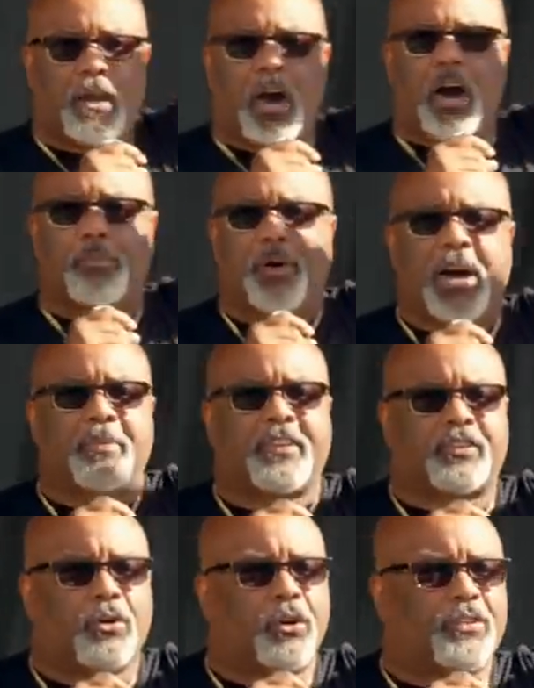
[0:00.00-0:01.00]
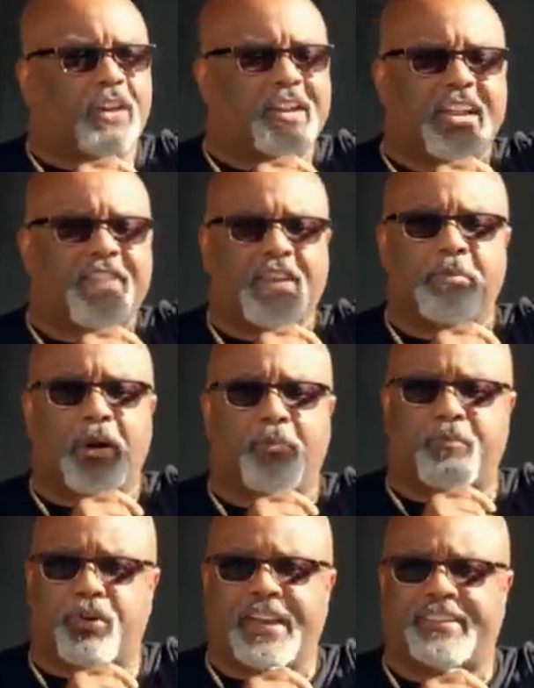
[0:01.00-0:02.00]
Our public schools are nothing
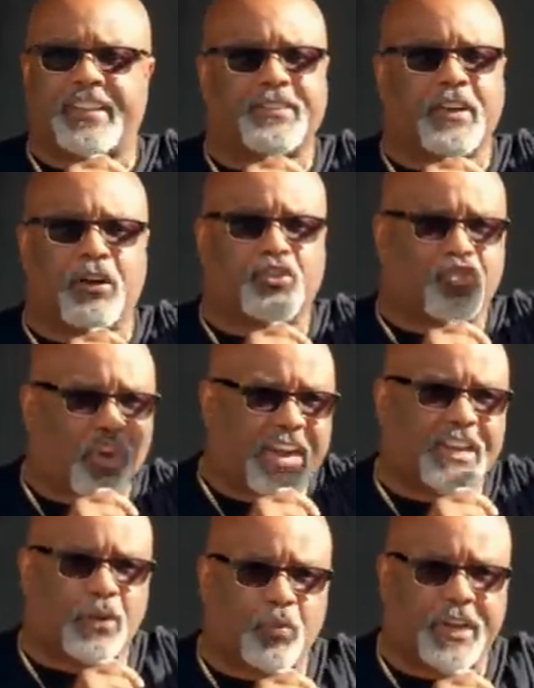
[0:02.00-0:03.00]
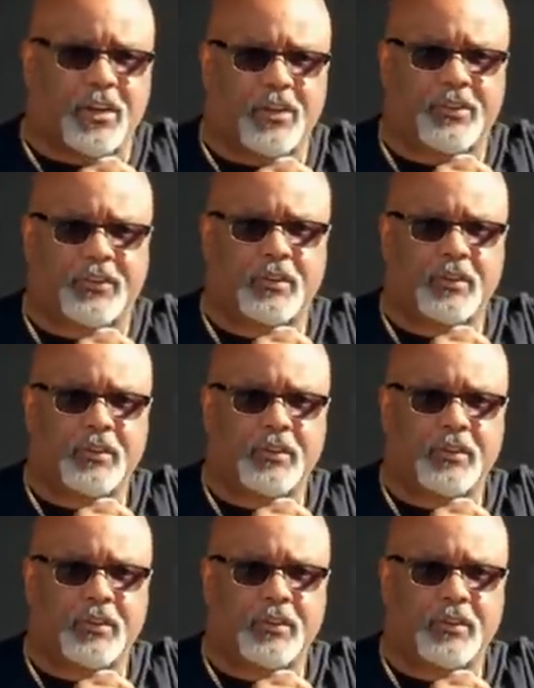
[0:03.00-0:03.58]
but prisons on training wheels,